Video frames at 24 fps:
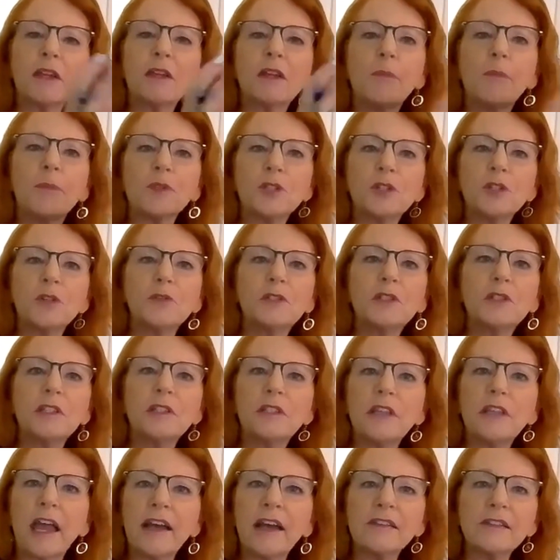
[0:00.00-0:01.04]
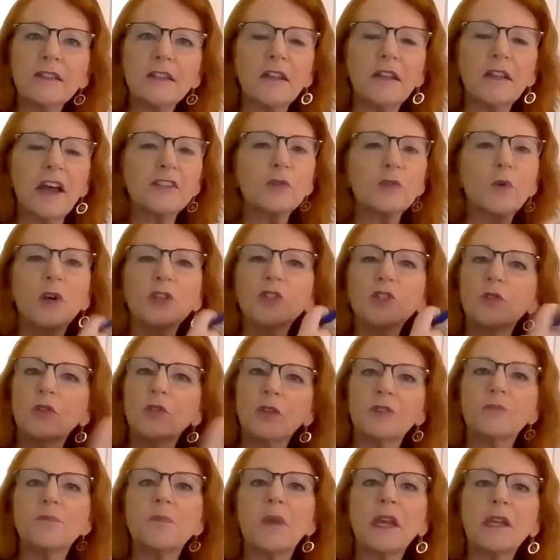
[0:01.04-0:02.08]
an opportunity to ask a last question
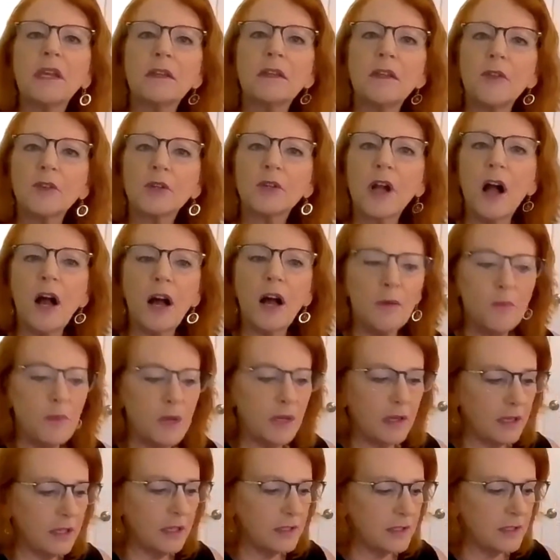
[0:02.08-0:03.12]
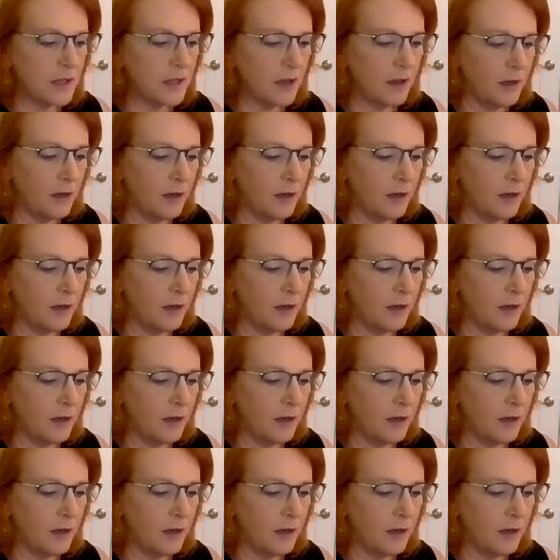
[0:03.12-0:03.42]
or make another comment.